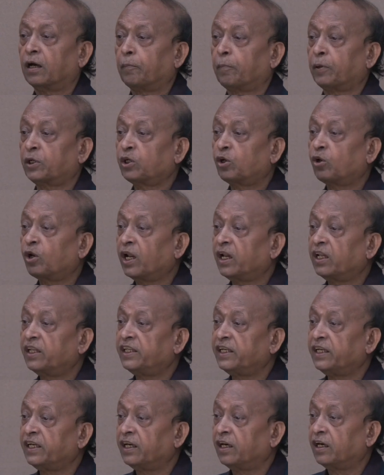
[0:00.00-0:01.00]

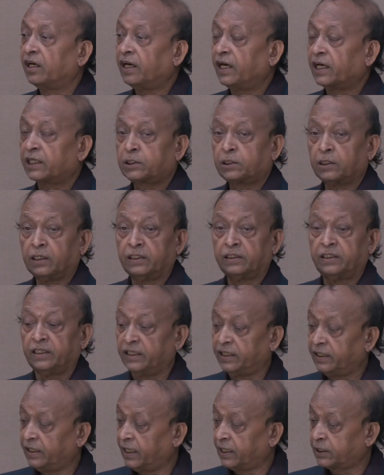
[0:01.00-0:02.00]
particularly
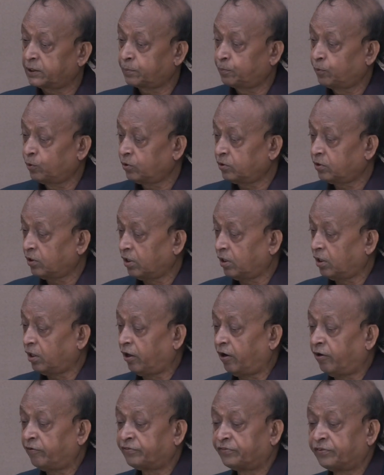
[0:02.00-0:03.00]
the export
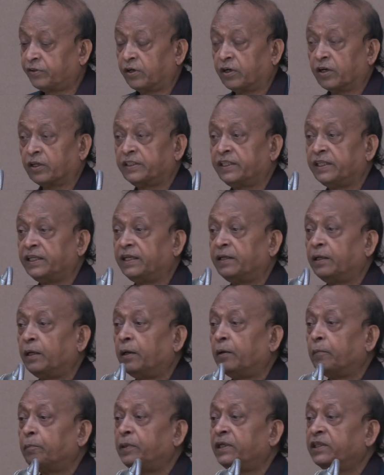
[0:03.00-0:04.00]
of the
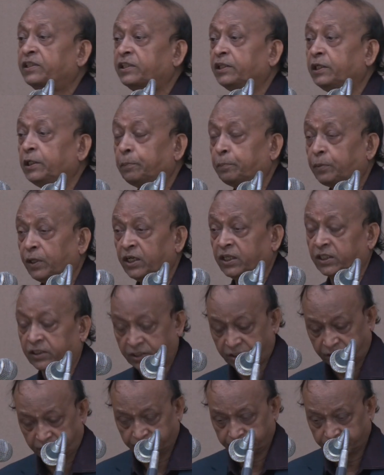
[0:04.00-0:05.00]
fishery
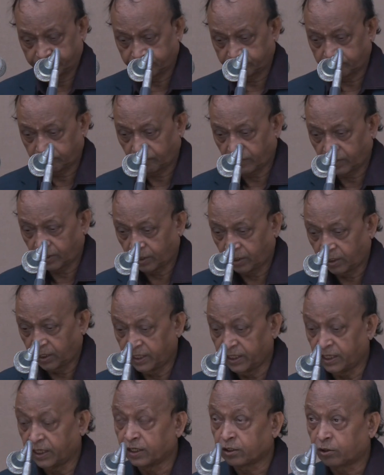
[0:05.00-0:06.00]
products,
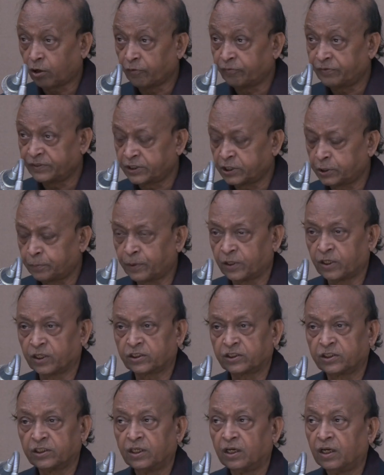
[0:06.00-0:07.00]
raw fishery
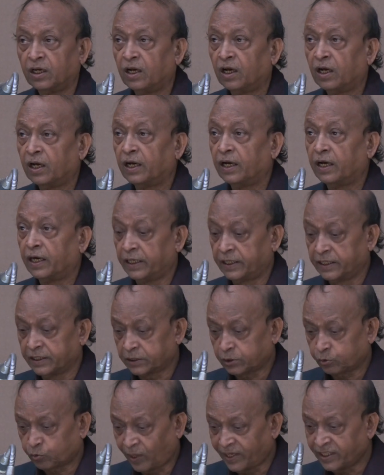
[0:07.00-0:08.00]
products, it
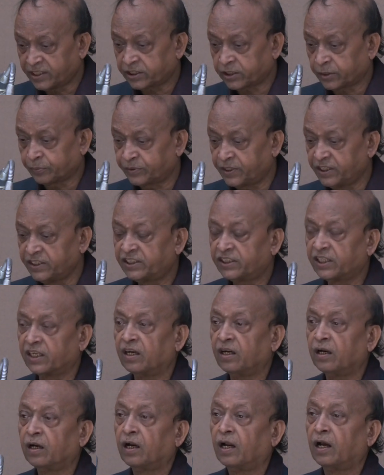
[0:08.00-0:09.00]
is quite
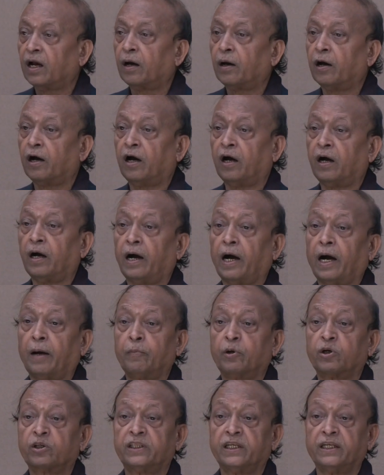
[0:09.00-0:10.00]
substantial
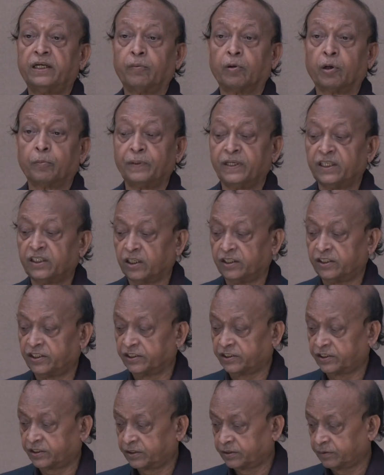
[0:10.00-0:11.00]
among the developing
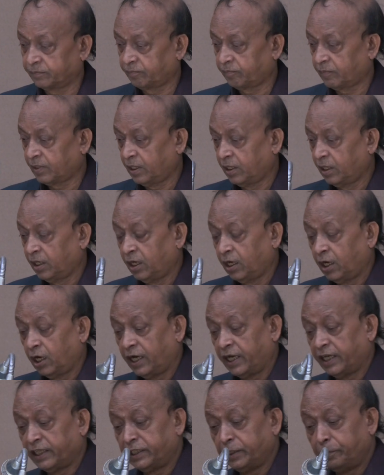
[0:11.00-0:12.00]
countries.
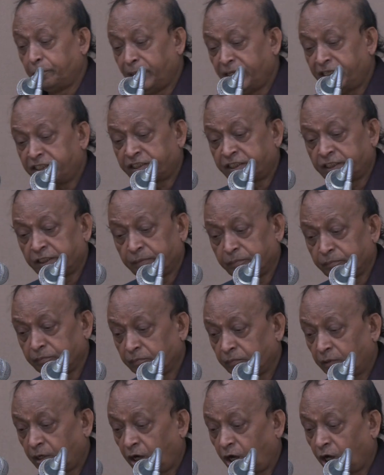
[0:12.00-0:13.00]
In the
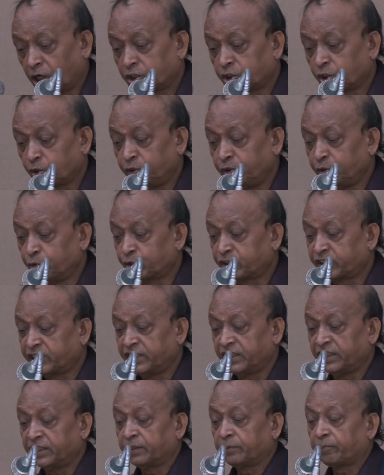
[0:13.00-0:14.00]
midstream, also you
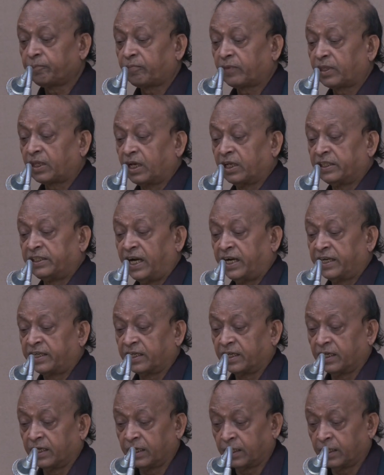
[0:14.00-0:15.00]
see that